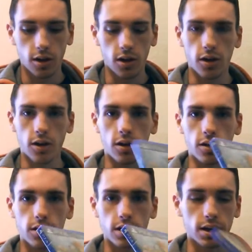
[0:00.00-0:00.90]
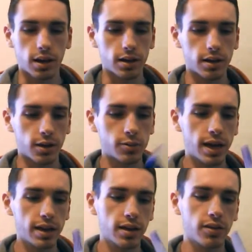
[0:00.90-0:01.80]
are
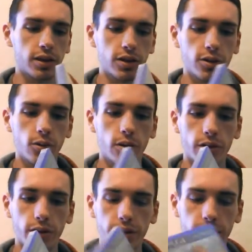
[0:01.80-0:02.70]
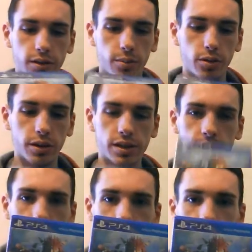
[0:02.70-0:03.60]
technically new, although I think they're pretty
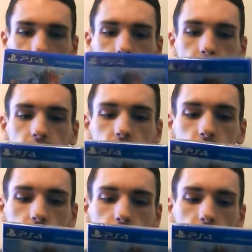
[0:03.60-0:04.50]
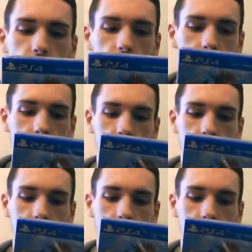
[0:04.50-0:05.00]
similar to the PS3 box,